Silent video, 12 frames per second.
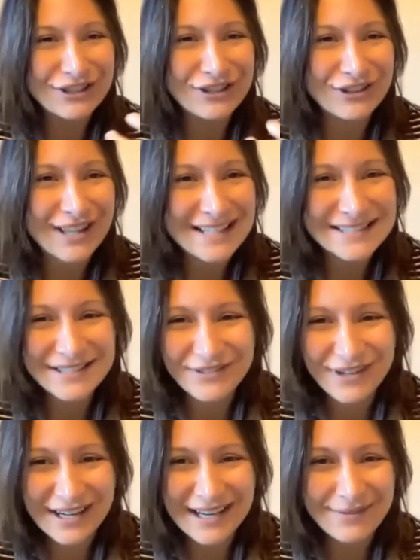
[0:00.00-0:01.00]
less
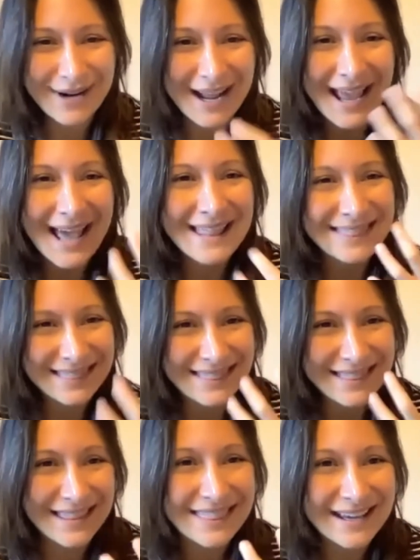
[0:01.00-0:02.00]
Iranian when I had
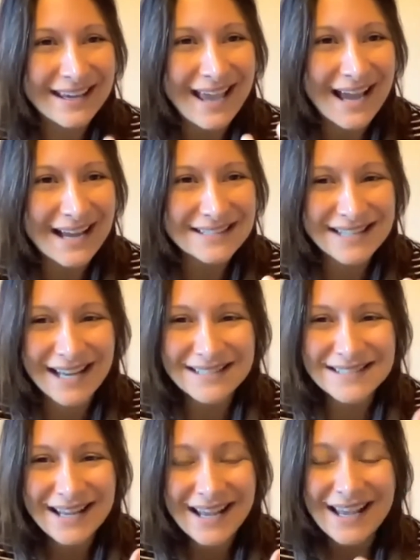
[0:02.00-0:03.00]
the thick
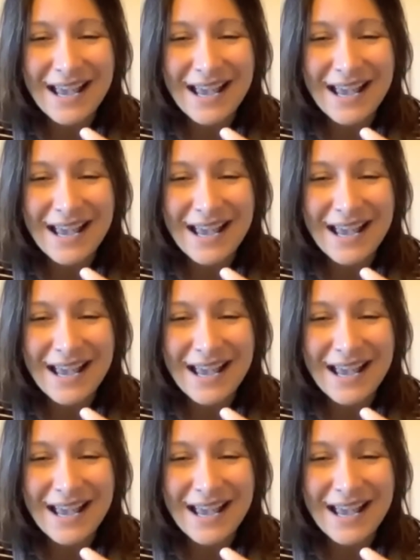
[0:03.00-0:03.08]
accent,